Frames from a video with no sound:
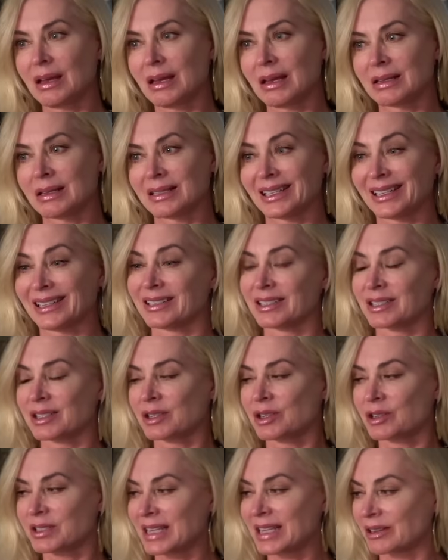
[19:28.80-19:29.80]
And it
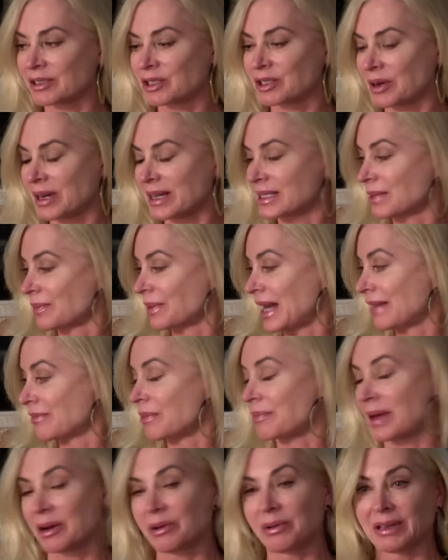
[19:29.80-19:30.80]
sounds crazy, but I
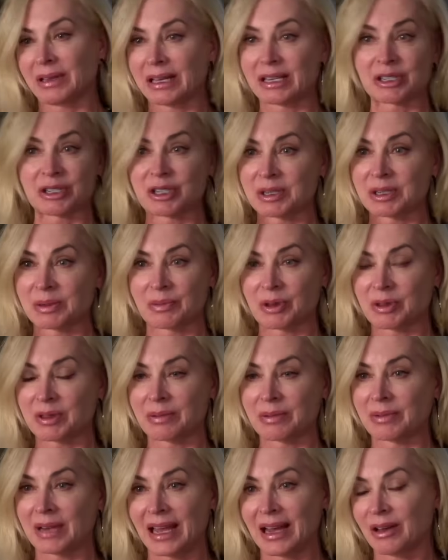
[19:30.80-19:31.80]
have a better relationship with
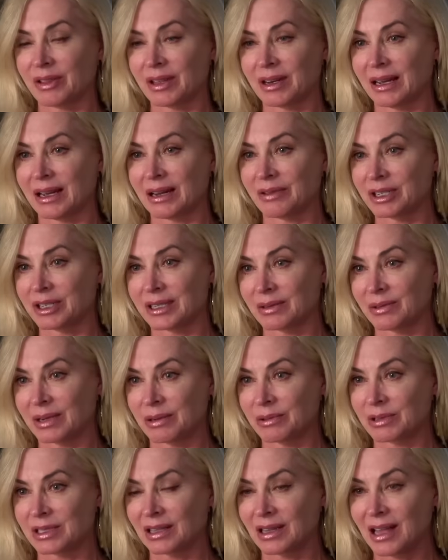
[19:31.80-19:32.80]
him now than I ever did when
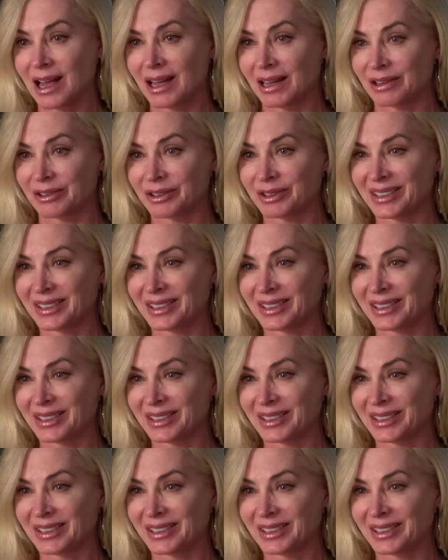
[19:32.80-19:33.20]
he was alive.